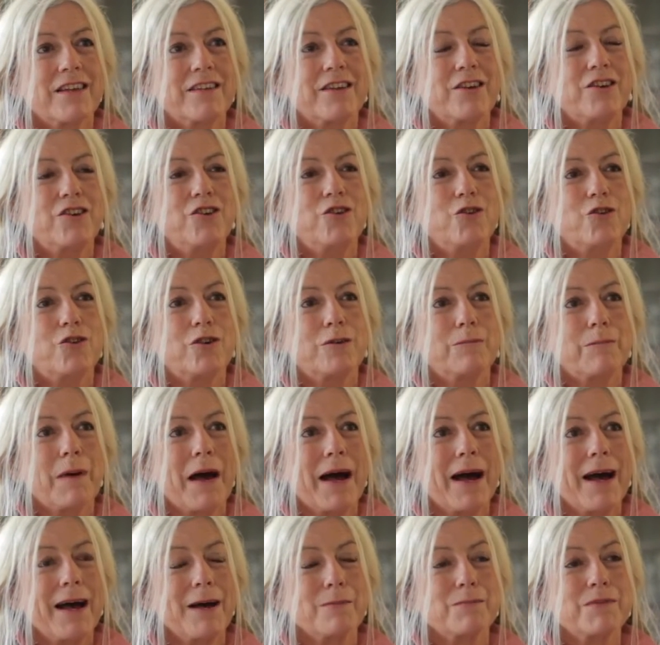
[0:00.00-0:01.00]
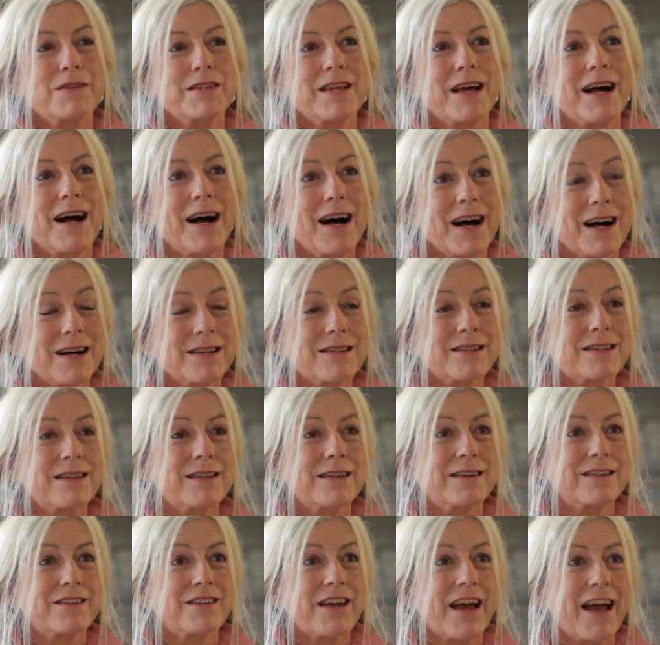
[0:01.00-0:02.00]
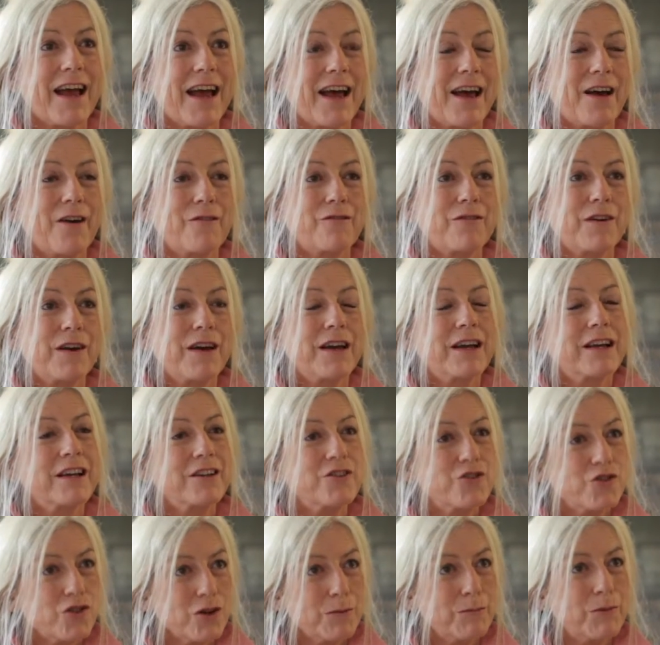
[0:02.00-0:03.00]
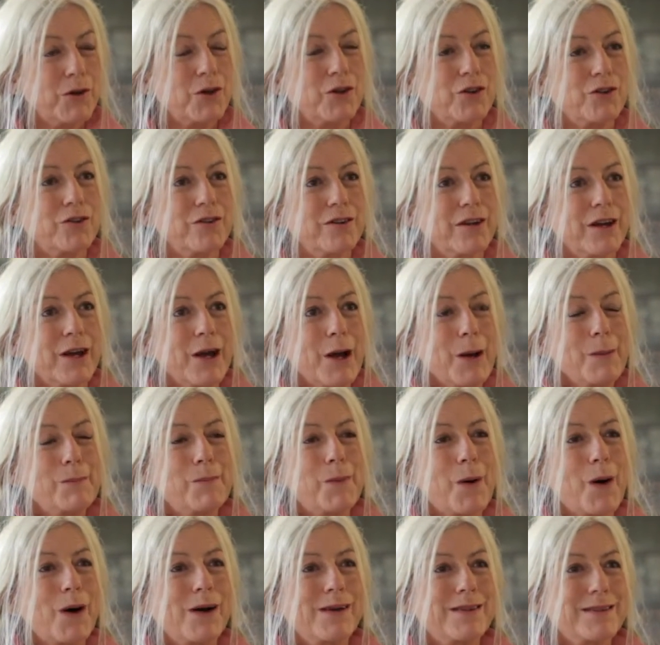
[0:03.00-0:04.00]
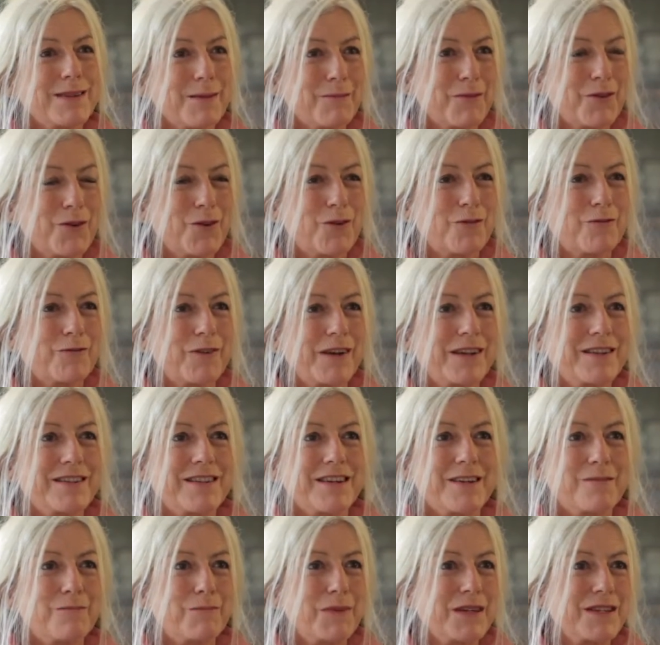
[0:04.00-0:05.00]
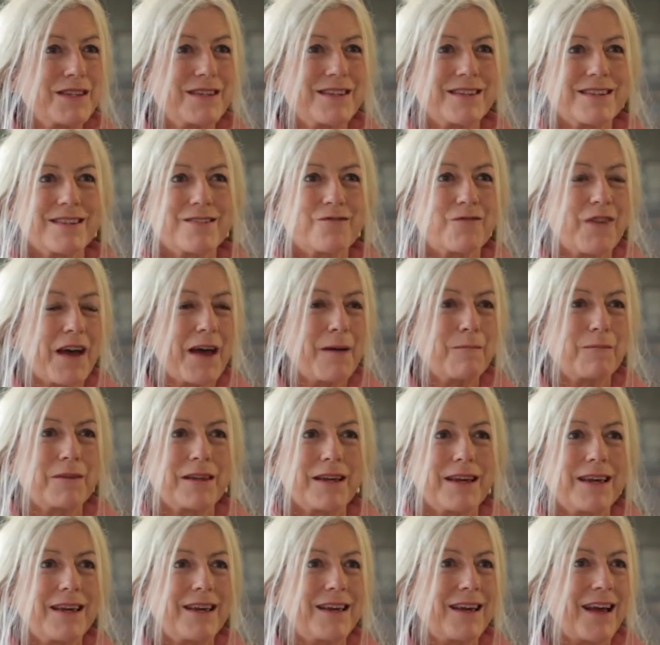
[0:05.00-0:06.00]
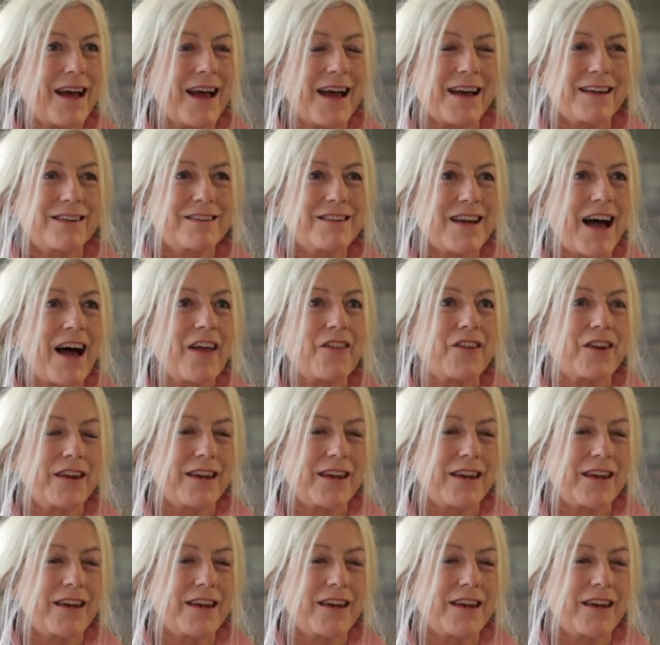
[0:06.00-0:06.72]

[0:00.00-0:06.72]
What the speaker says: that you could perhaps ask to have contributed by some of your friends in business, family and other